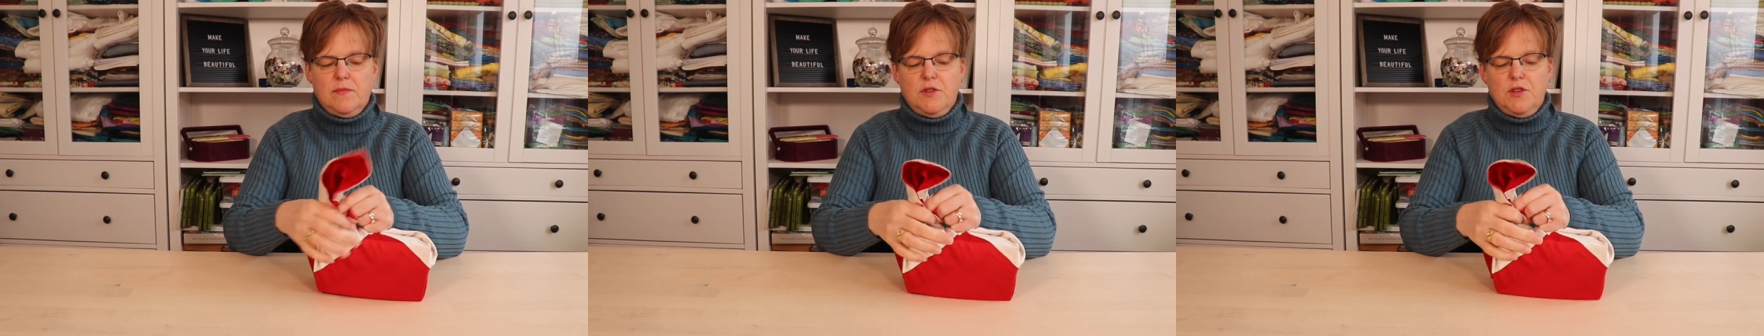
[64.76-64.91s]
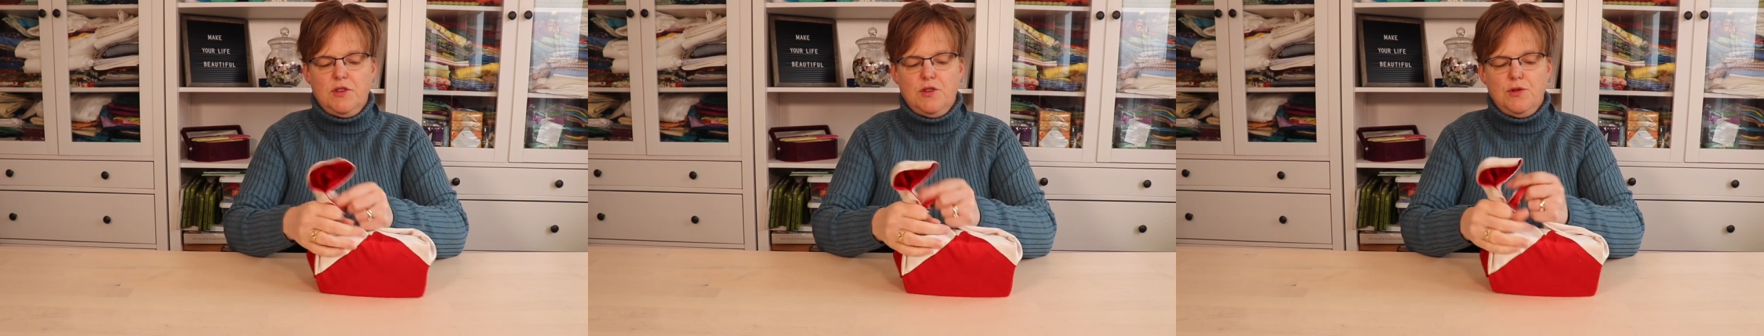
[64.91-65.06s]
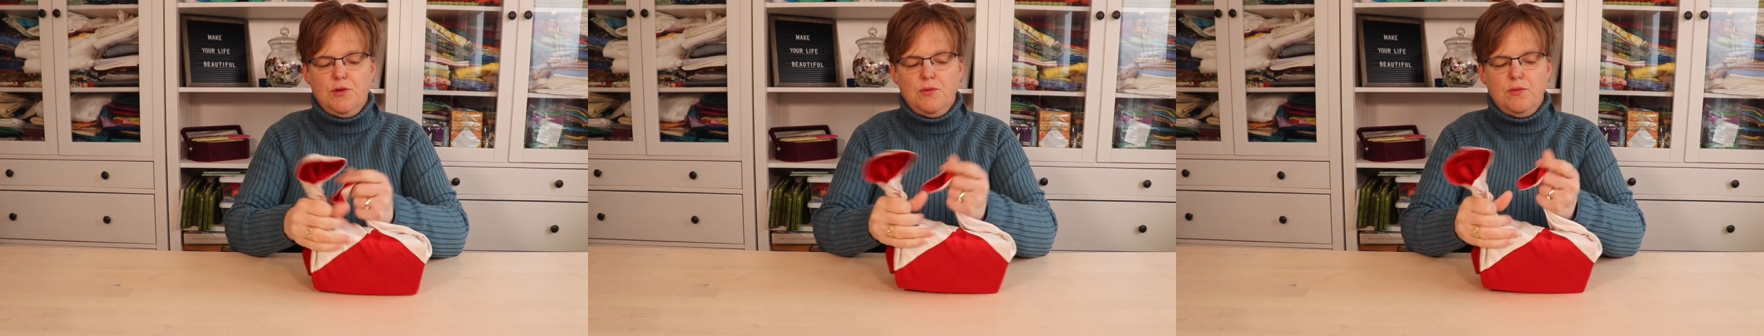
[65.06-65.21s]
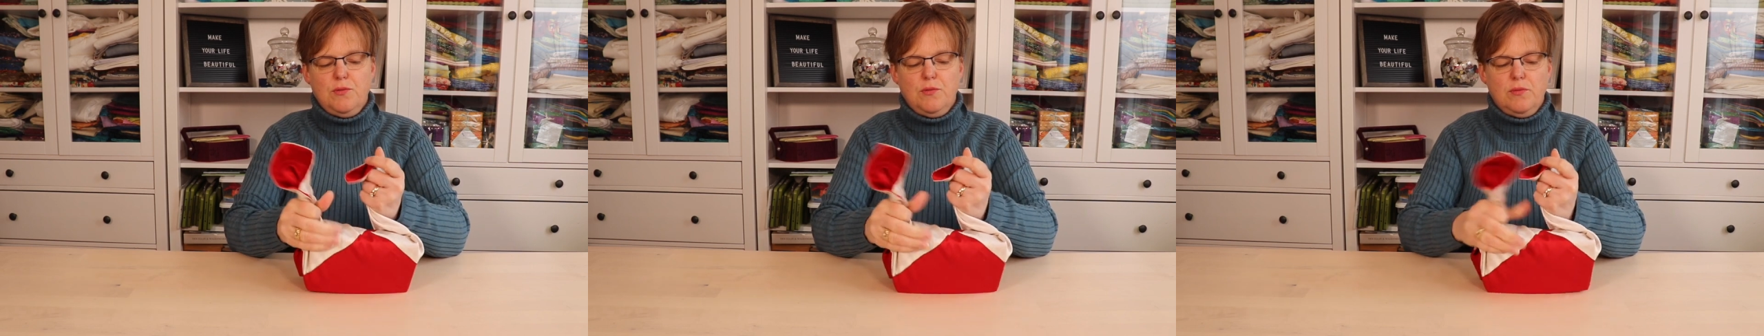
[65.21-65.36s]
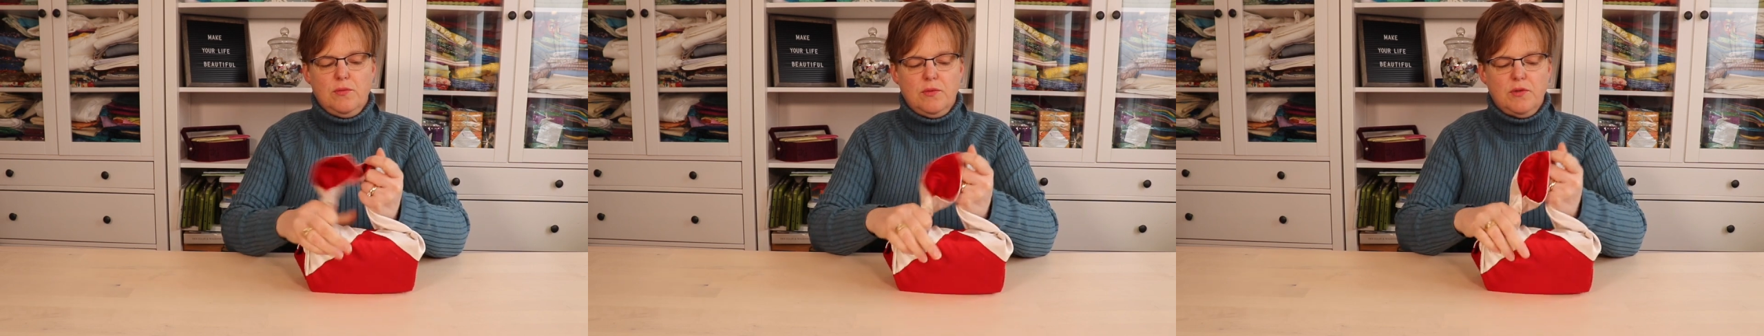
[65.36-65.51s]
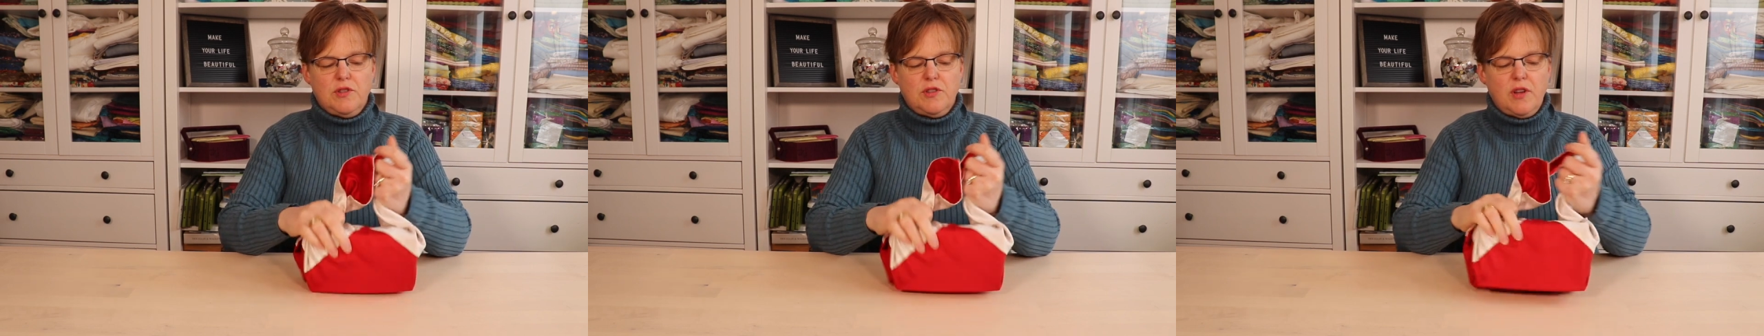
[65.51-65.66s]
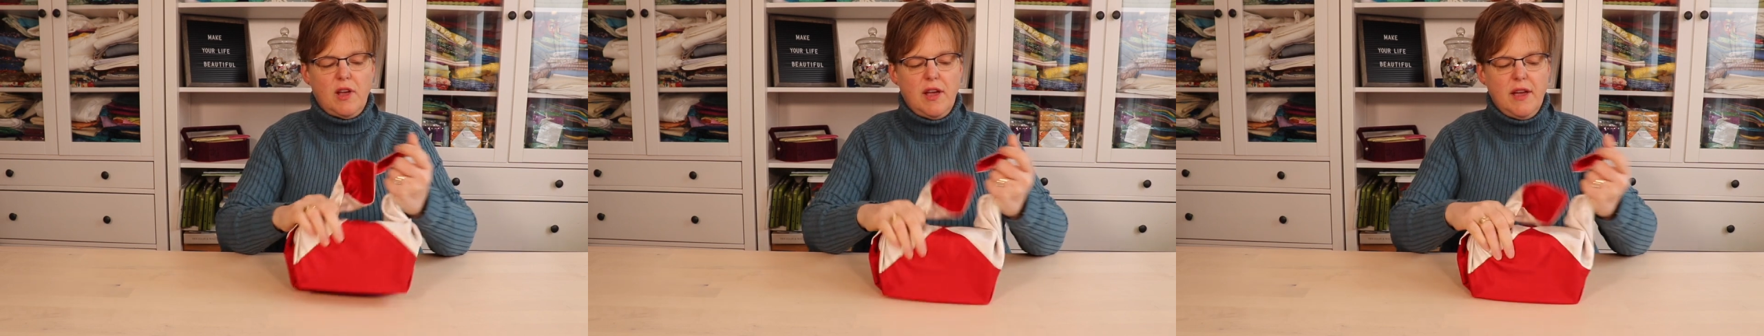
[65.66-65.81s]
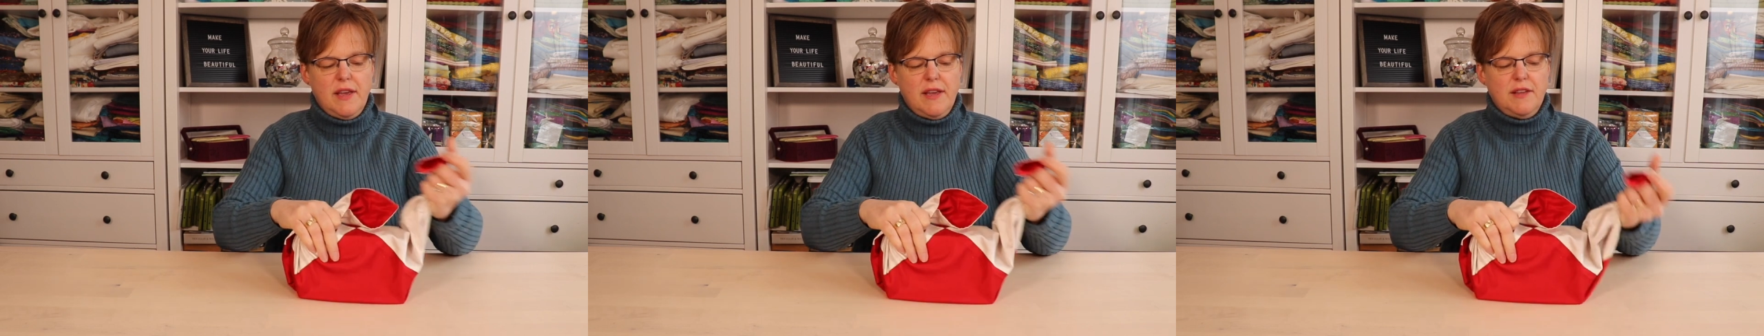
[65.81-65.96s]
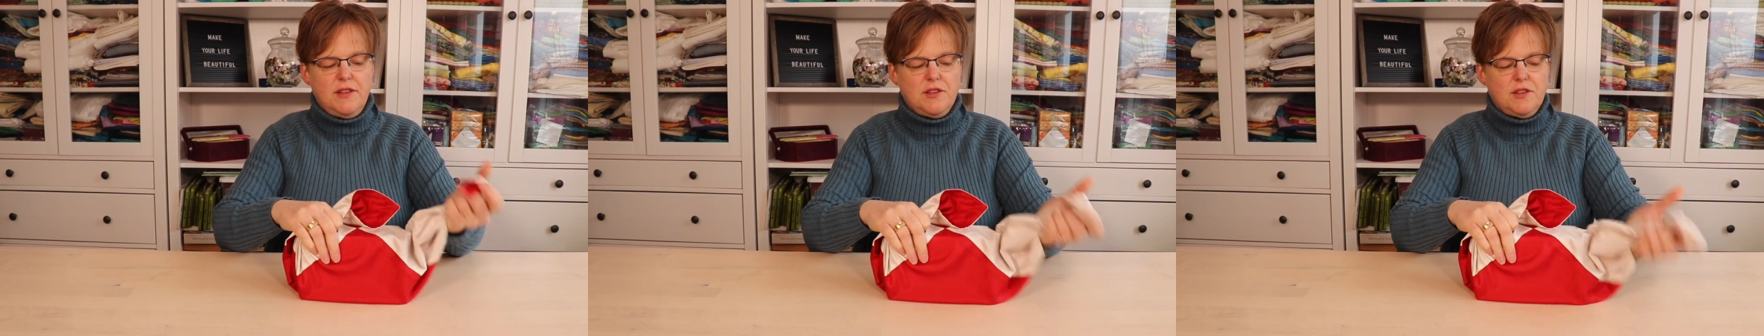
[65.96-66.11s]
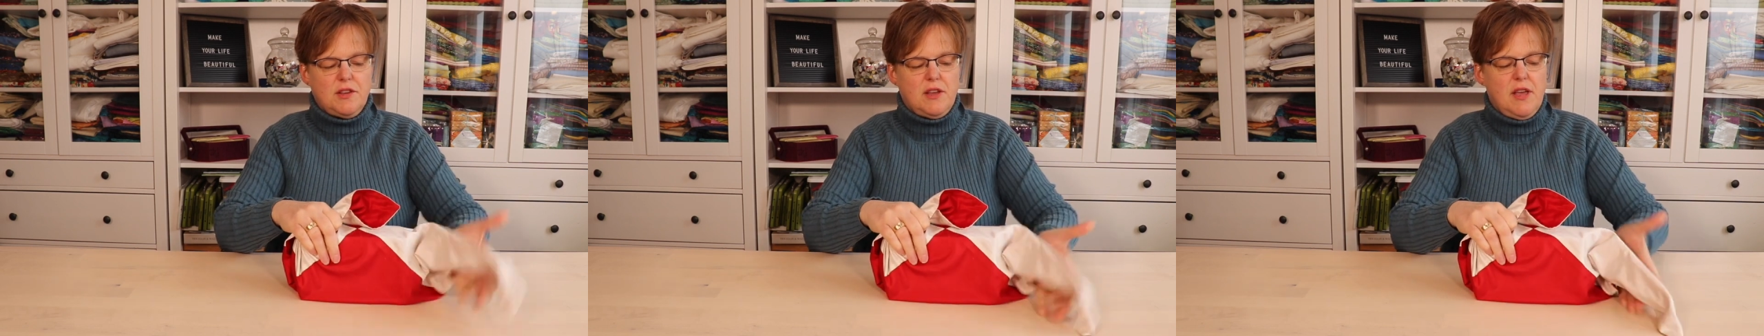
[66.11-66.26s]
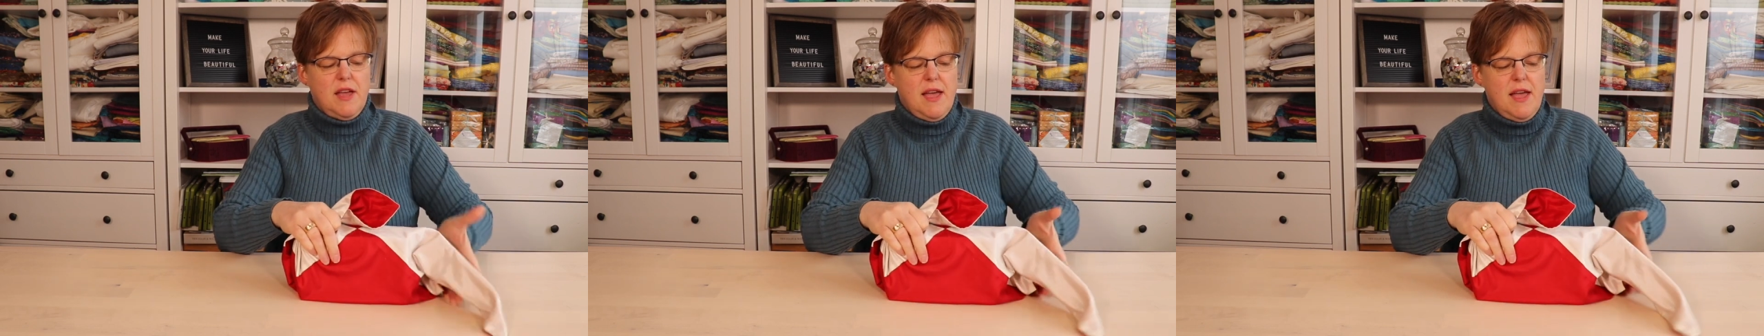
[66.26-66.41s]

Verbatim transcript: two sides